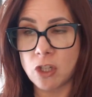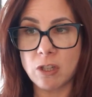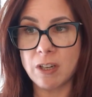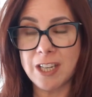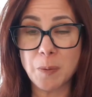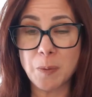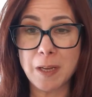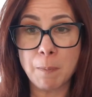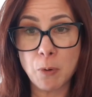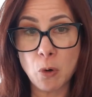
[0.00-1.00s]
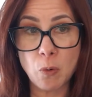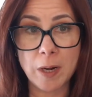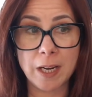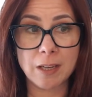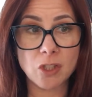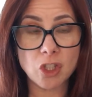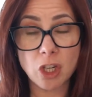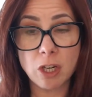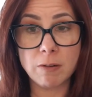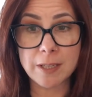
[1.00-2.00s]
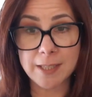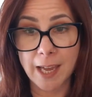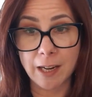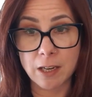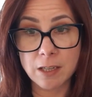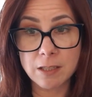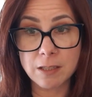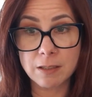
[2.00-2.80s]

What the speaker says: You don't need to eat a boring tuna salad.